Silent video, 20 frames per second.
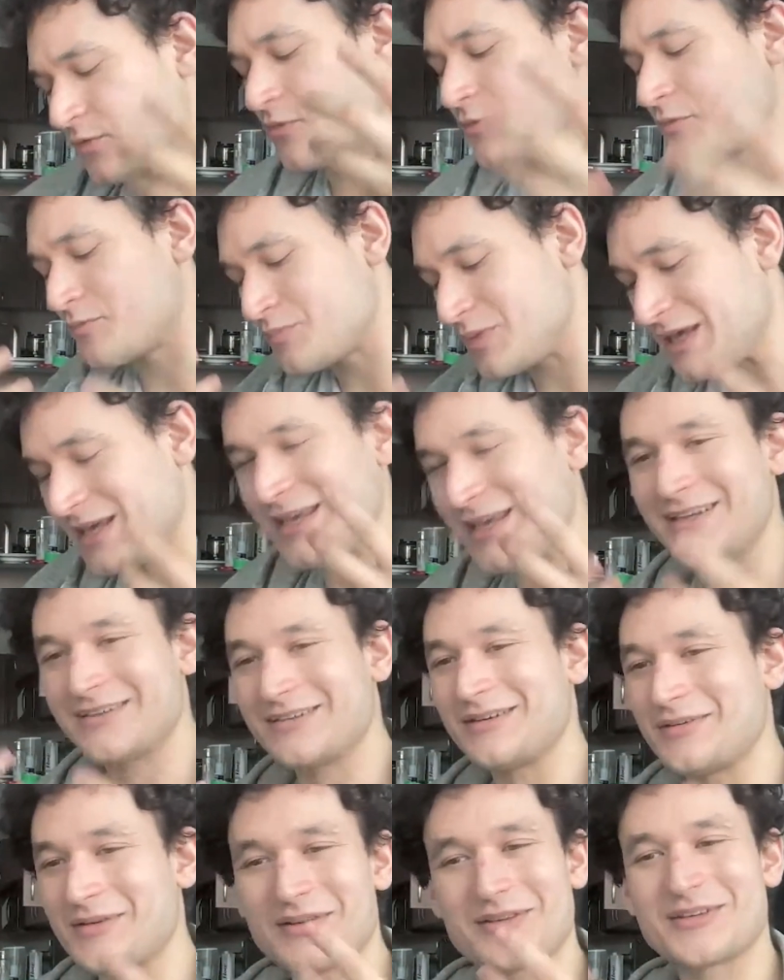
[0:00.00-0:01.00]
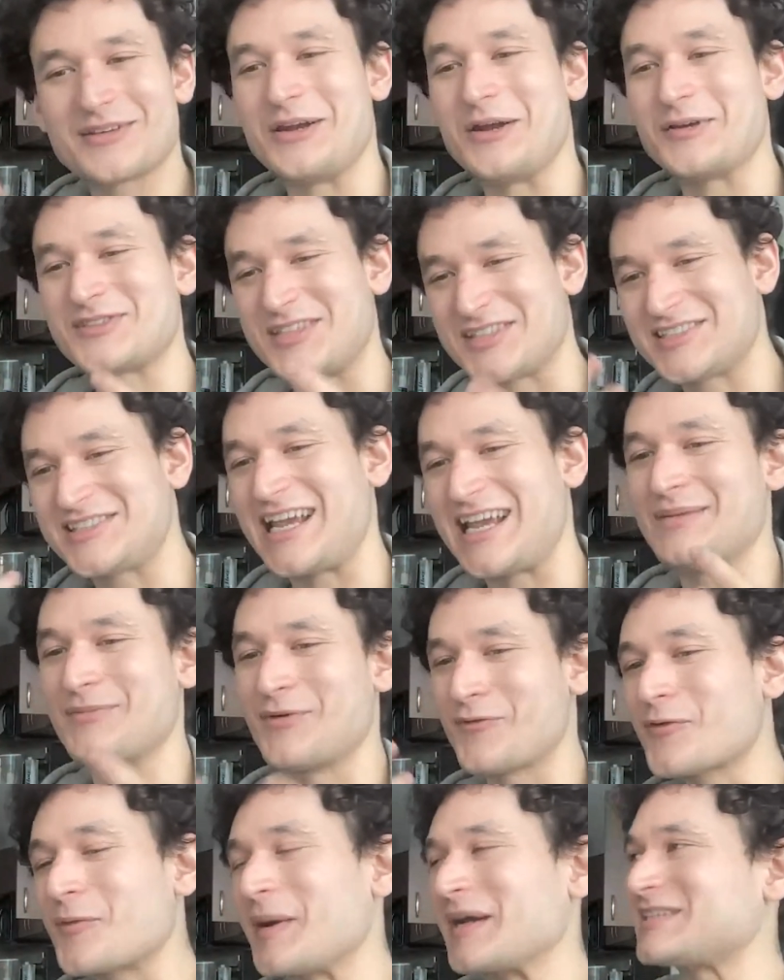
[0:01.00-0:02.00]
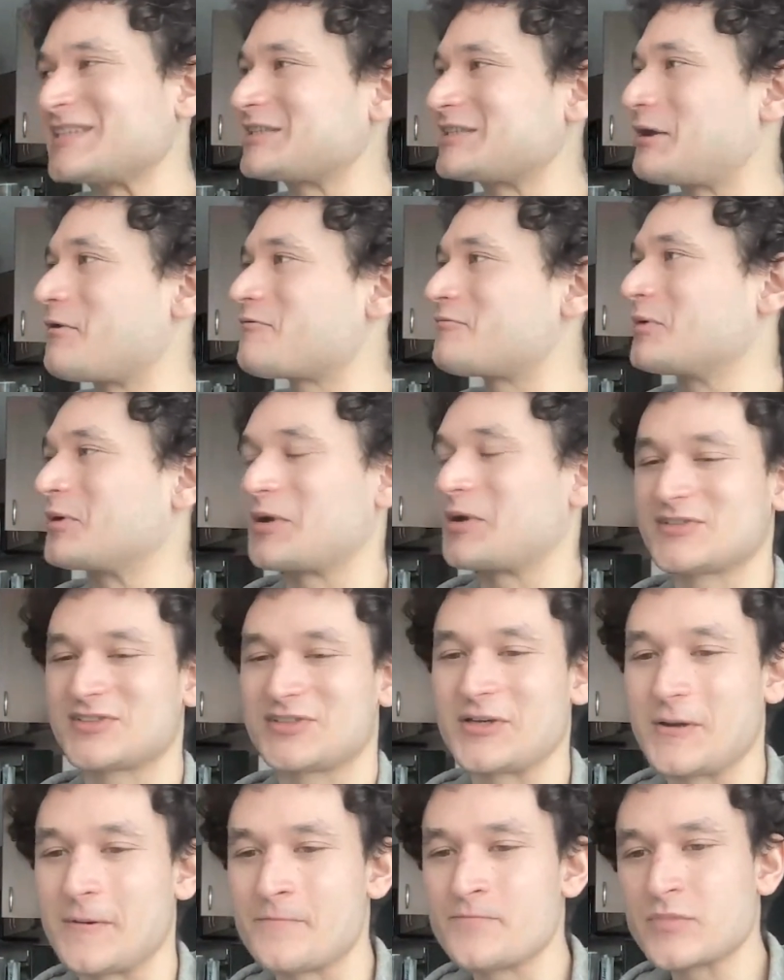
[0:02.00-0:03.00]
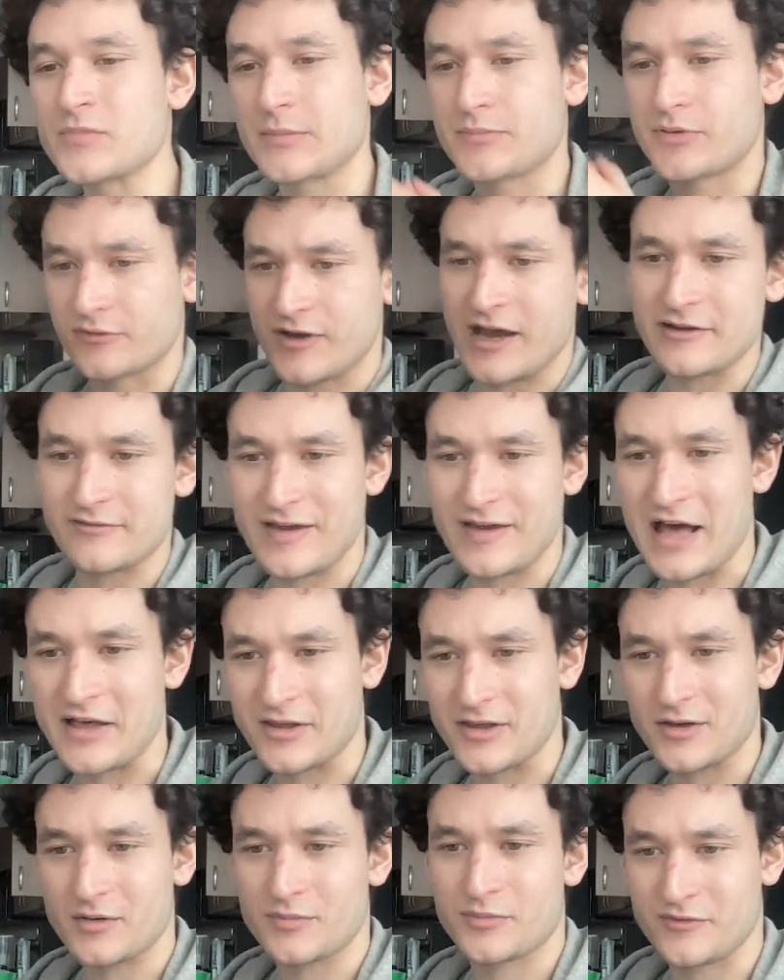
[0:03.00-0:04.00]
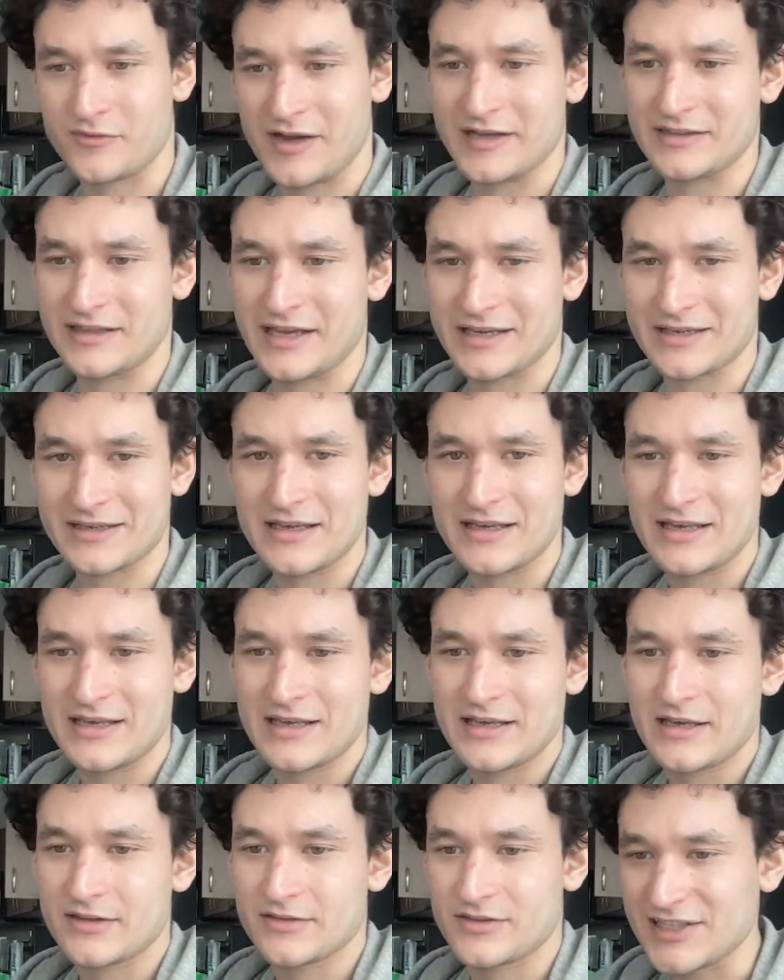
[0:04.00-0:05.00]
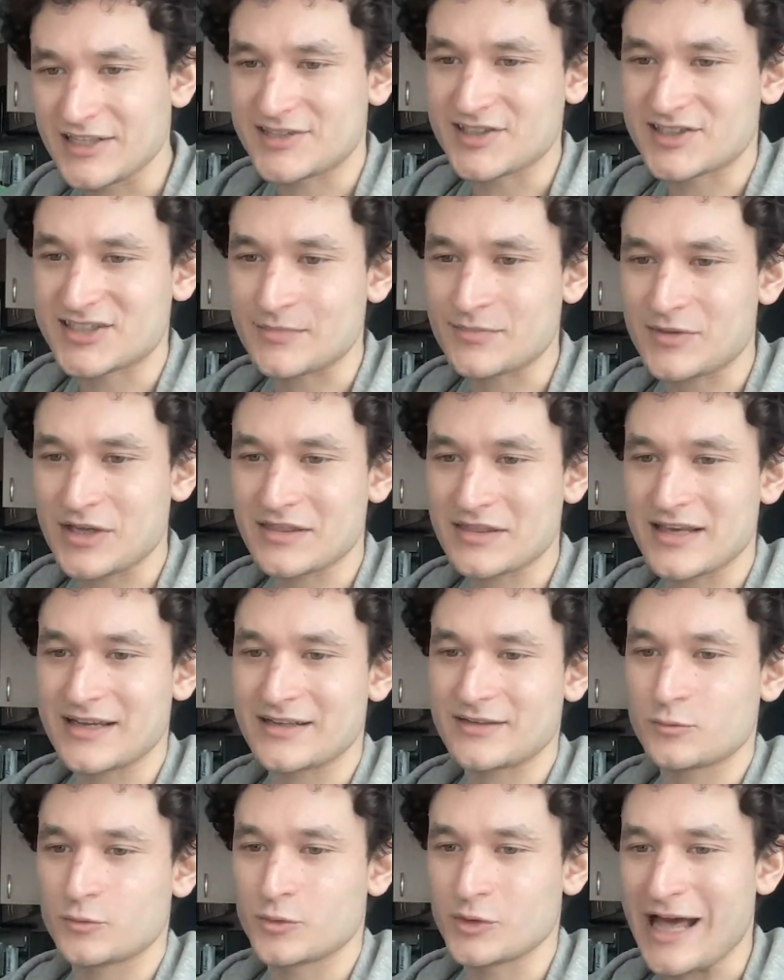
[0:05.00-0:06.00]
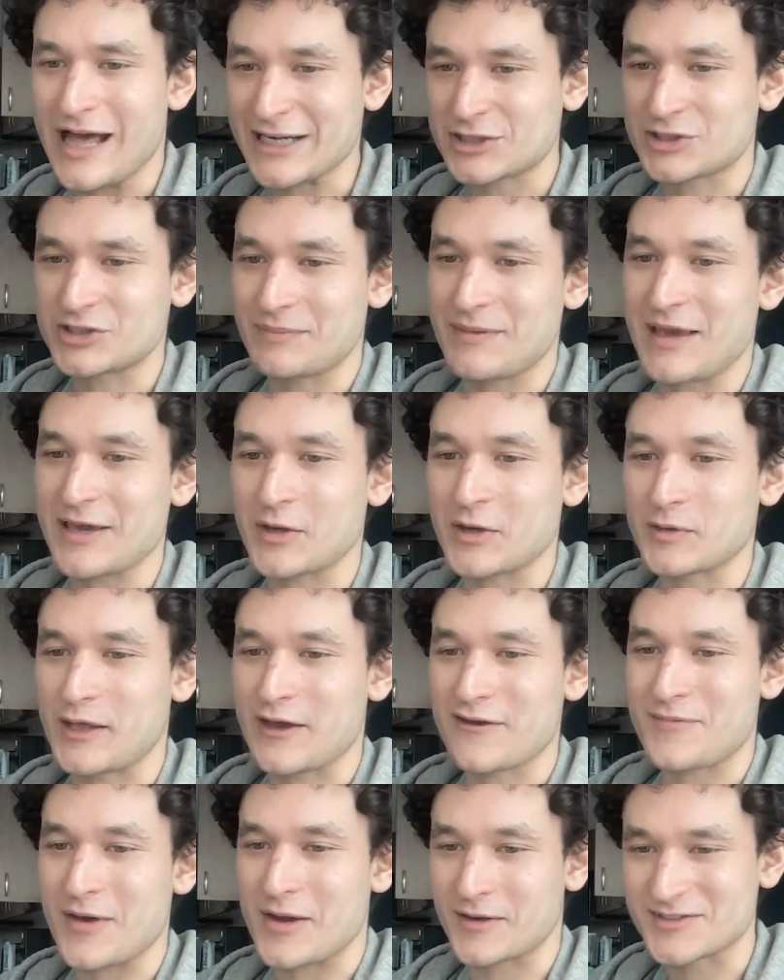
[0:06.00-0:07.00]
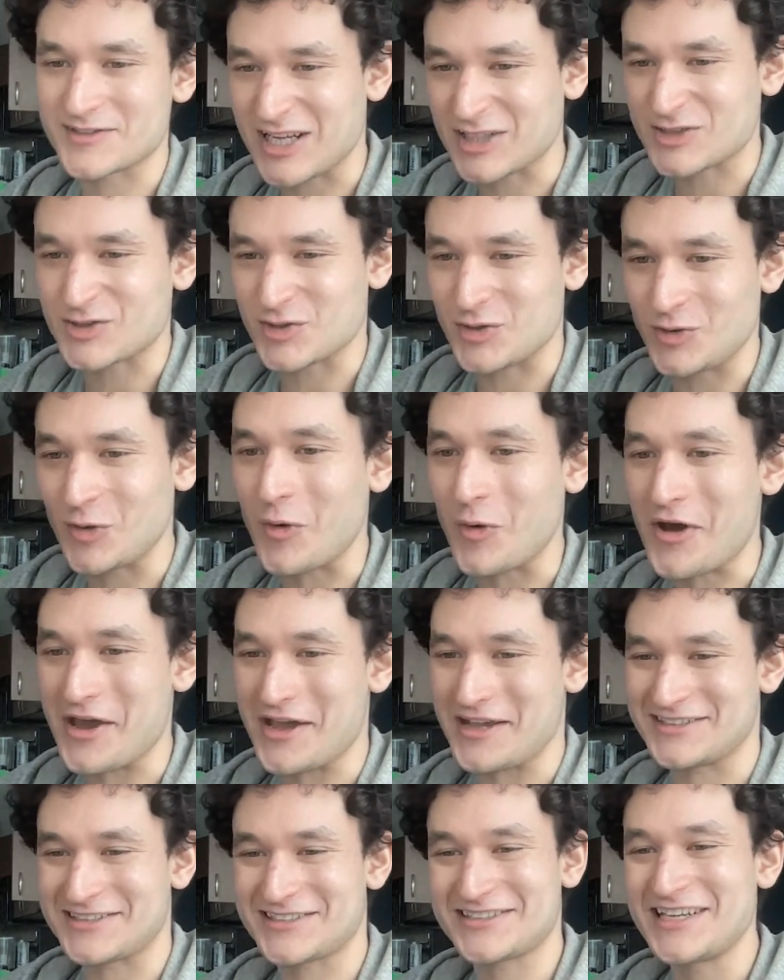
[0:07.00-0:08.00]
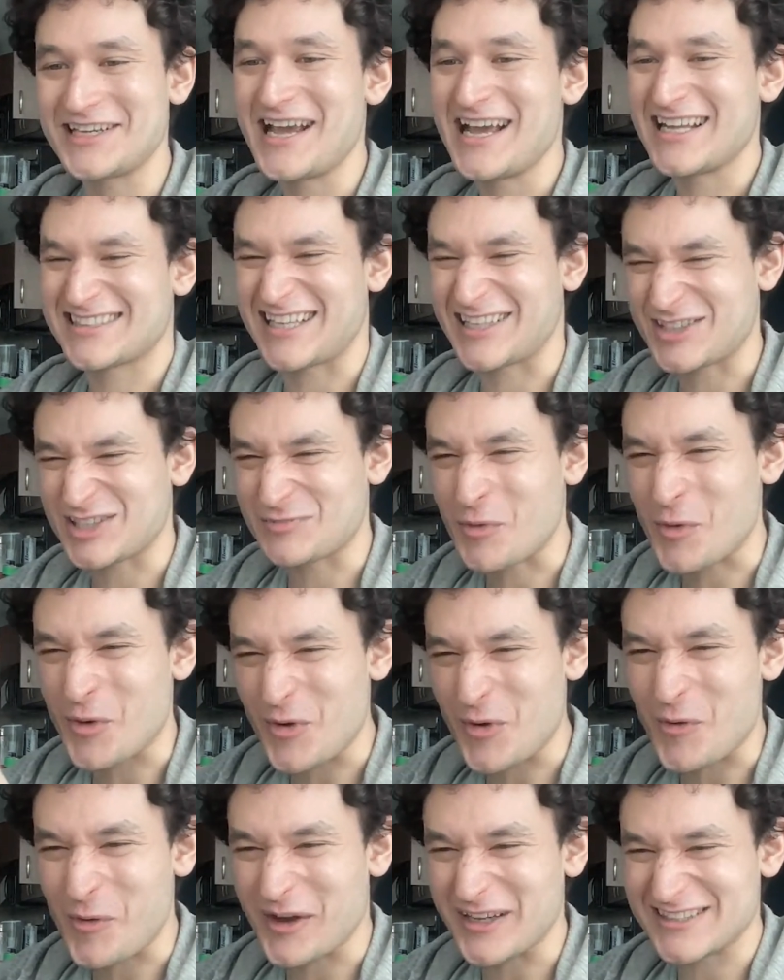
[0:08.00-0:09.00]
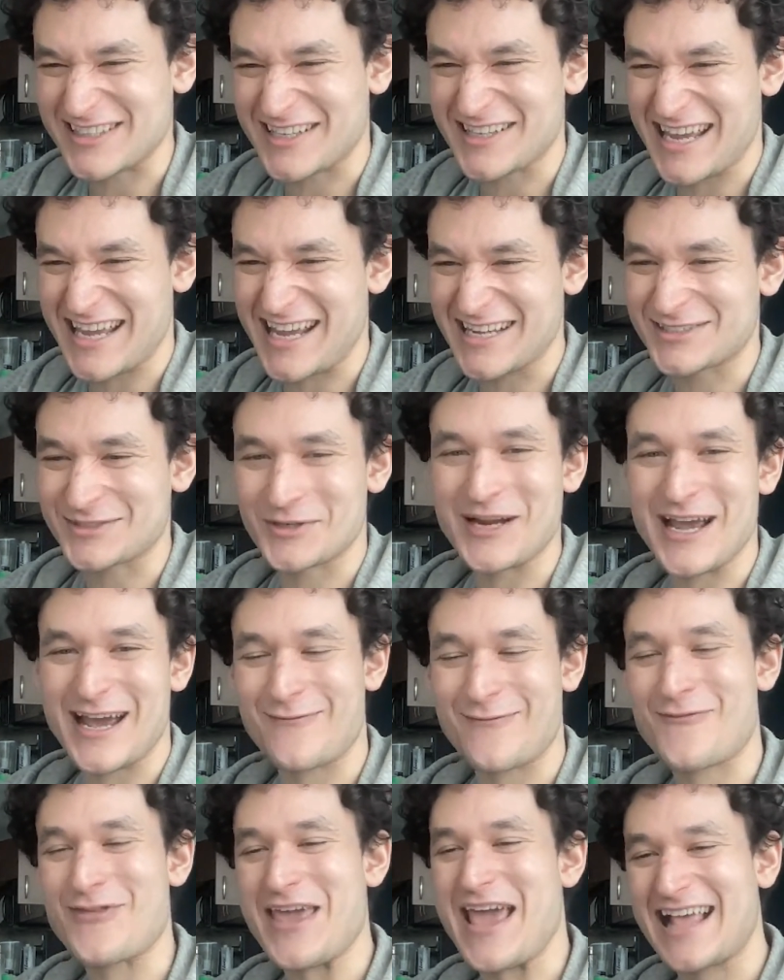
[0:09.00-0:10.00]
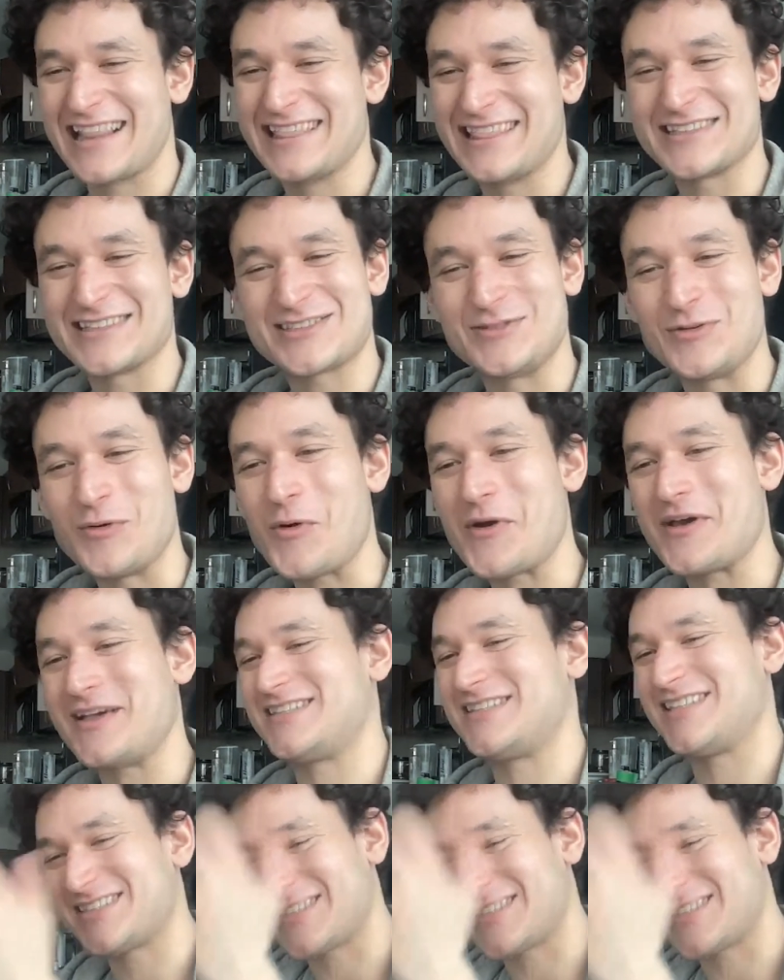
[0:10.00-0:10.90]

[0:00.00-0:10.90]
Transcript: be, sustainable for myself, but also provide value, provide like this is something that will actually make your life better. It's not just noise, not just more noise on the internet of the endless noise. It's